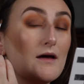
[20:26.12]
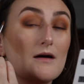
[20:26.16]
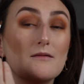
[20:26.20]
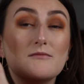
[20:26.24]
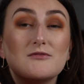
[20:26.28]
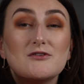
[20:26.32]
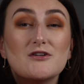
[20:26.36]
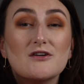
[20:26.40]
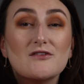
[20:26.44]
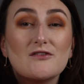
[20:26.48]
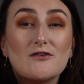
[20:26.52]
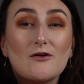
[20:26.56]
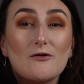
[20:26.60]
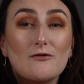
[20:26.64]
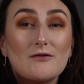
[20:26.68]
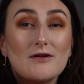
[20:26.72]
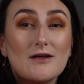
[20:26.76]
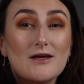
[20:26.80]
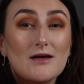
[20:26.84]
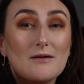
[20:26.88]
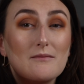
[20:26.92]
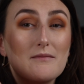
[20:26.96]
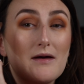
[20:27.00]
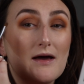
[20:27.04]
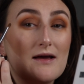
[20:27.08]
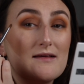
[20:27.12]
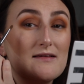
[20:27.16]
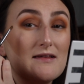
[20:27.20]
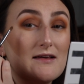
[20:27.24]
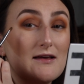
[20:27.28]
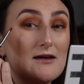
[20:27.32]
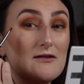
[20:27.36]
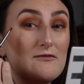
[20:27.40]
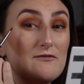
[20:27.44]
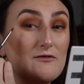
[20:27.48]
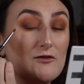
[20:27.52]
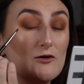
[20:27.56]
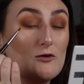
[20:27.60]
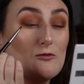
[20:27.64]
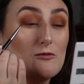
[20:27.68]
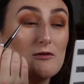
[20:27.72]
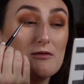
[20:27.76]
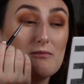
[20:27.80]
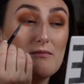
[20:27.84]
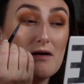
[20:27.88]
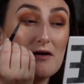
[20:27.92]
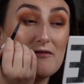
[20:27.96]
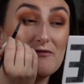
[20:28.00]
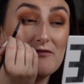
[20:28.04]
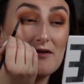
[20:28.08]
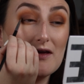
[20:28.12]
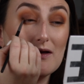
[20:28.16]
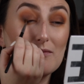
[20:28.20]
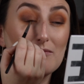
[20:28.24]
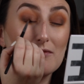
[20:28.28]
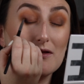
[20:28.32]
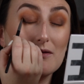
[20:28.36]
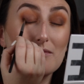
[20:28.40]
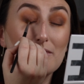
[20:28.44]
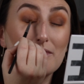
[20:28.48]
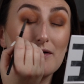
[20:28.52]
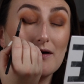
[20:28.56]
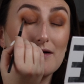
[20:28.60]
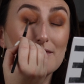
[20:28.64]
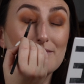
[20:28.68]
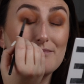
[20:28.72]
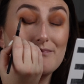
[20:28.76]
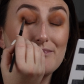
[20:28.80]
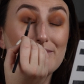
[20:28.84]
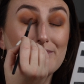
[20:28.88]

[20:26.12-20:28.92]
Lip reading: I'm just going to get Mexican food with my family, but